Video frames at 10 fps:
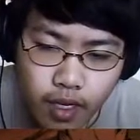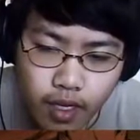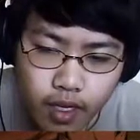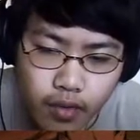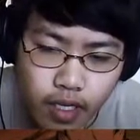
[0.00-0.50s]
I
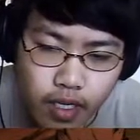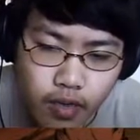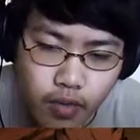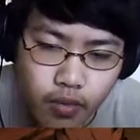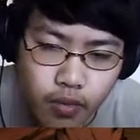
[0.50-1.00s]
can only eat a
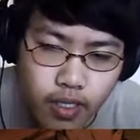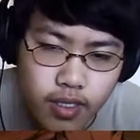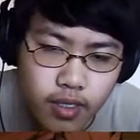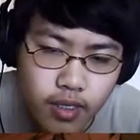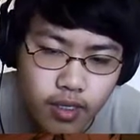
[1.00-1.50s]
little bit of
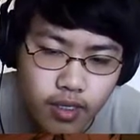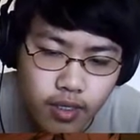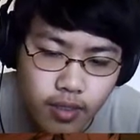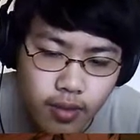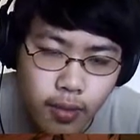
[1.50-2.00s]
seeds.